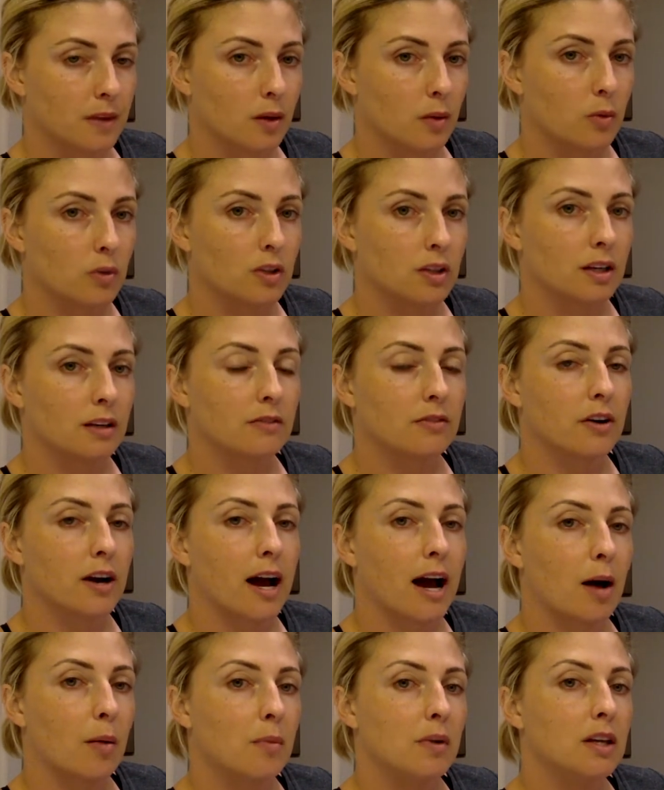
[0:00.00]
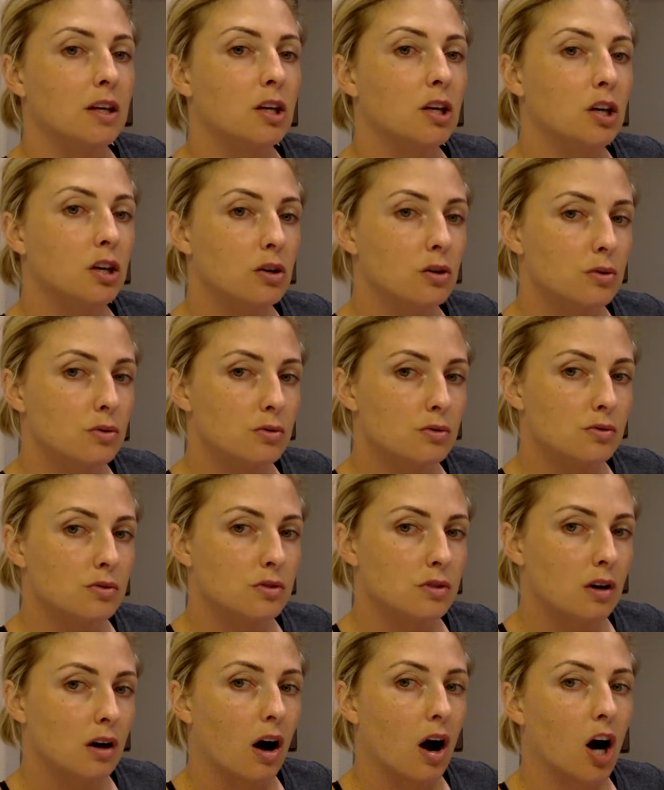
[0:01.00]
We're looking for how many
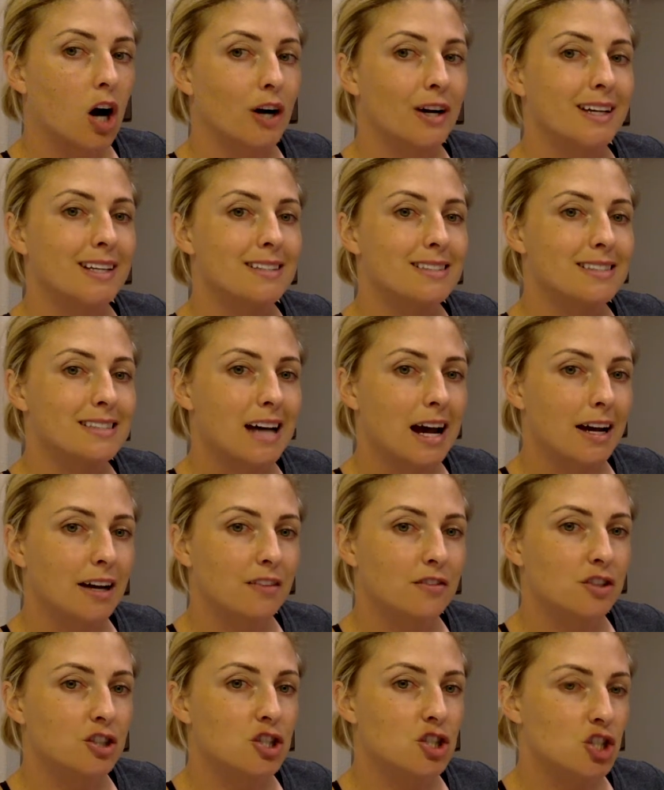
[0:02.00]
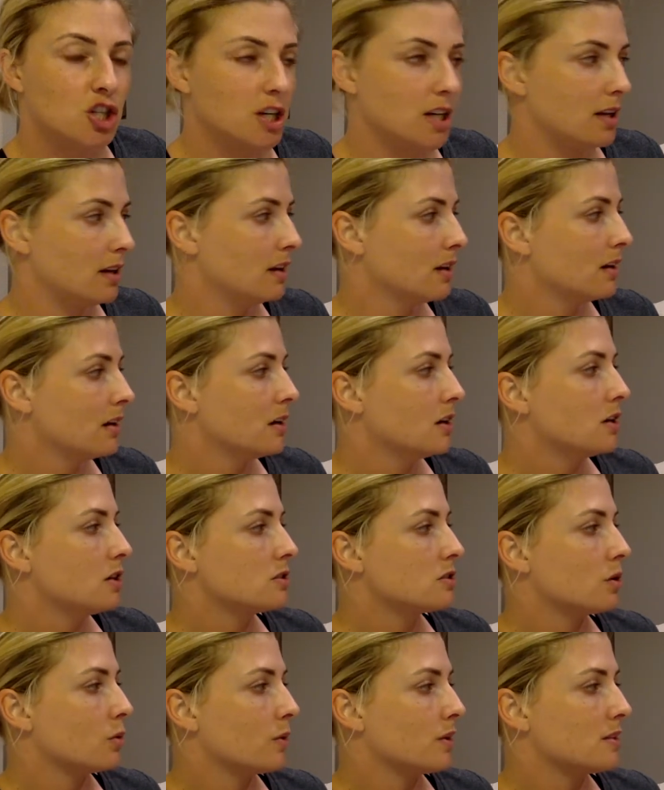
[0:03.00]
Q's are inside of a G.
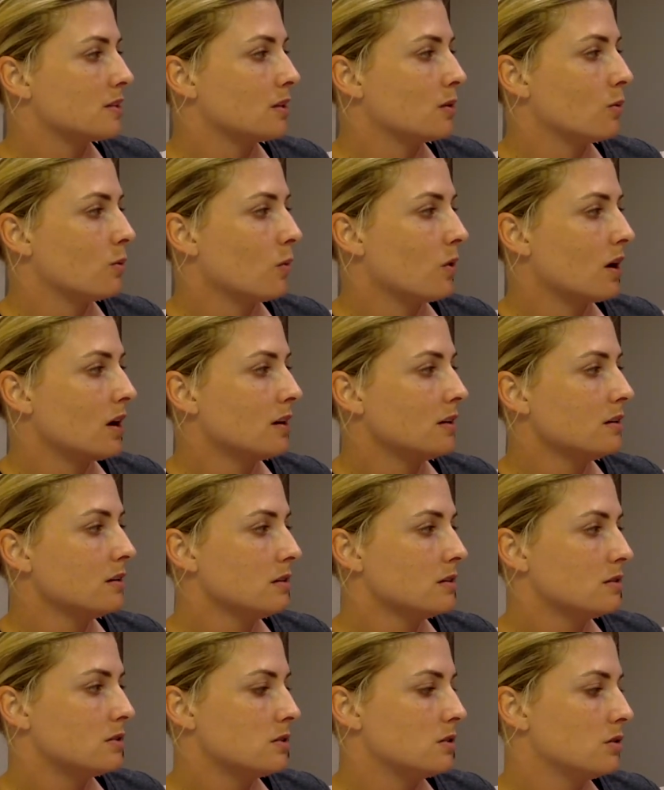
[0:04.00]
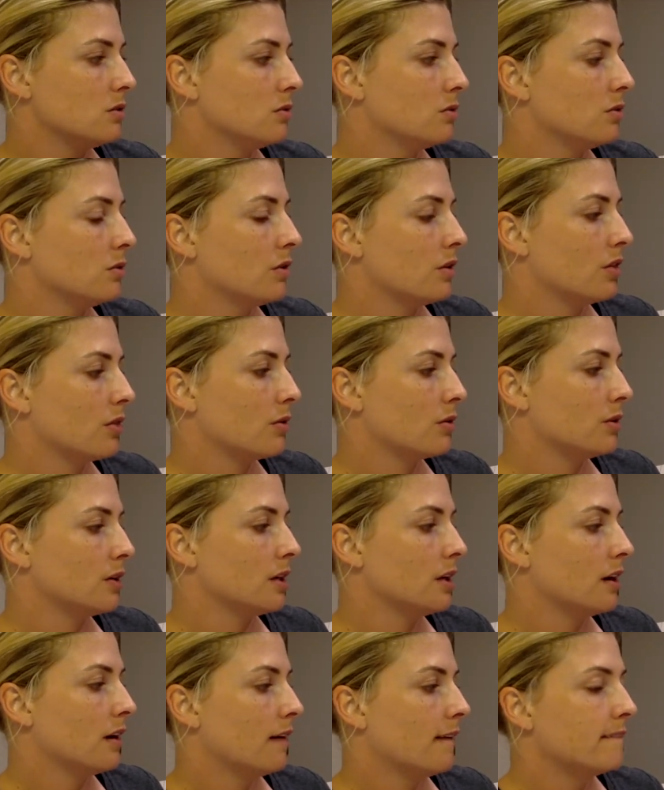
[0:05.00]
So we see 1, 2,
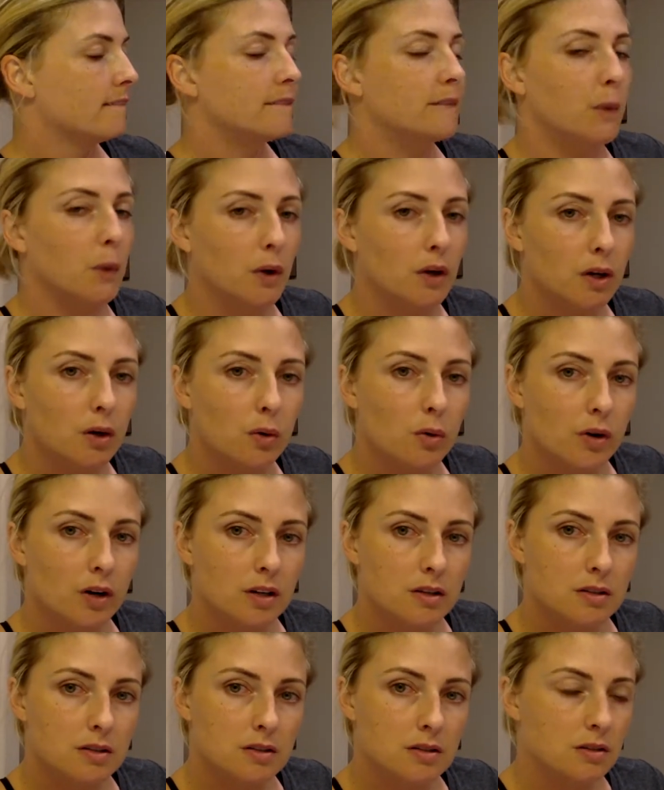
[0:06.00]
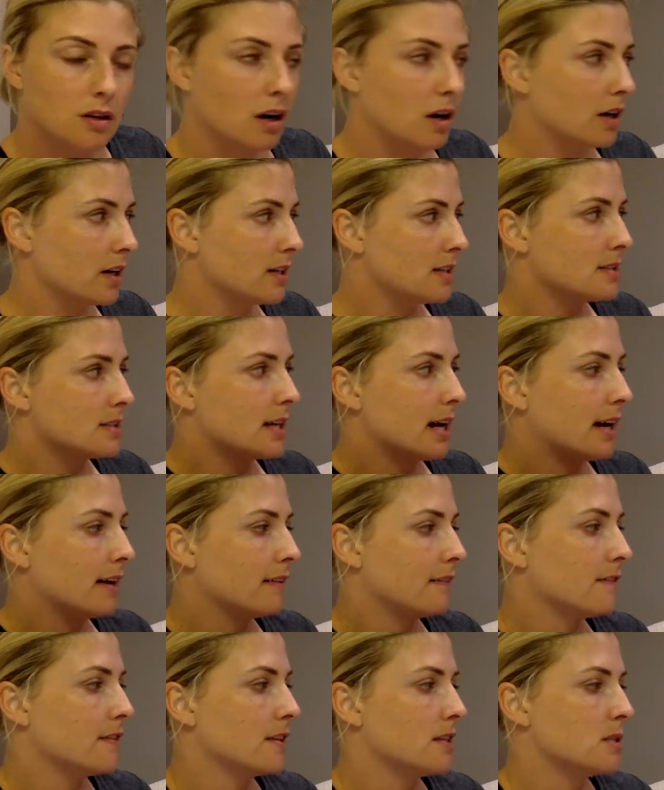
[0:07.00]
3, 4 quarts are inside
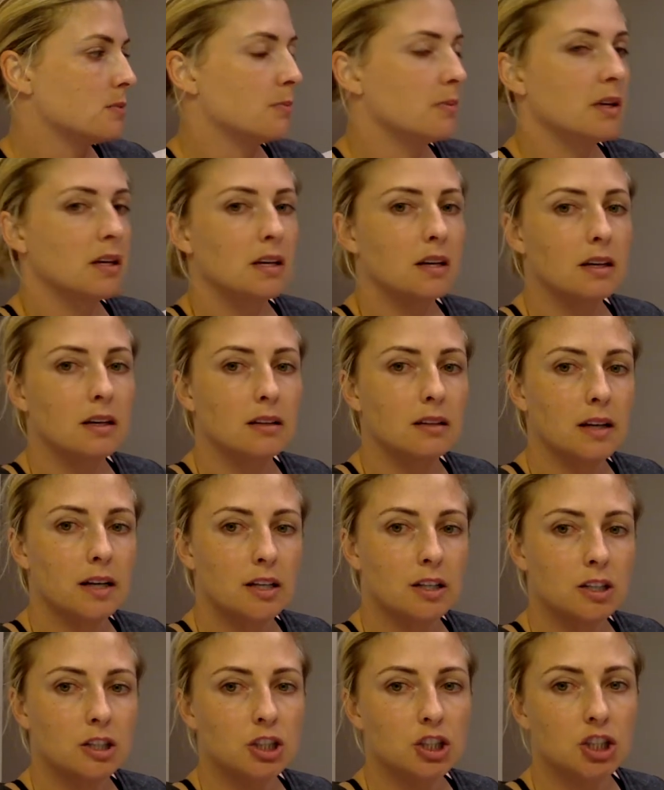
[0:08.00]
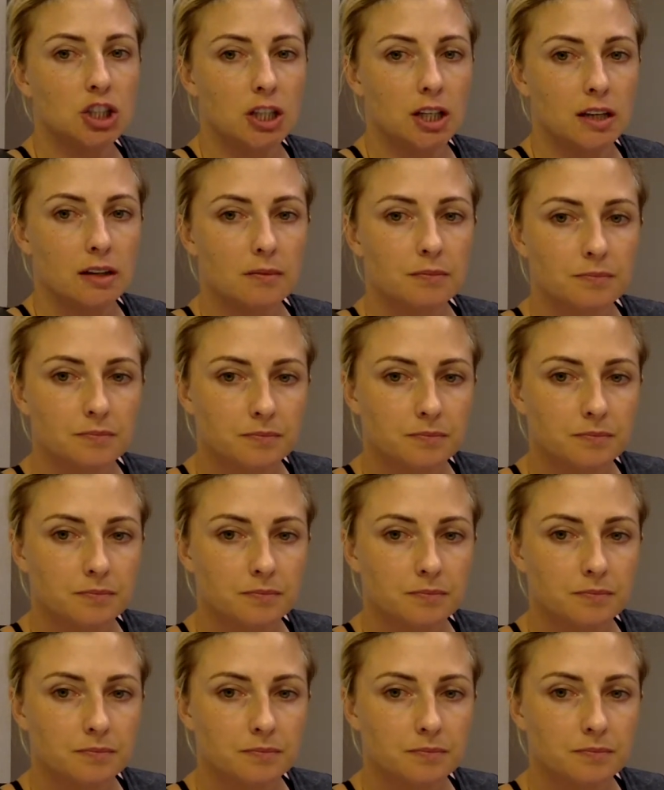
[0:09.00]
of this big letter G.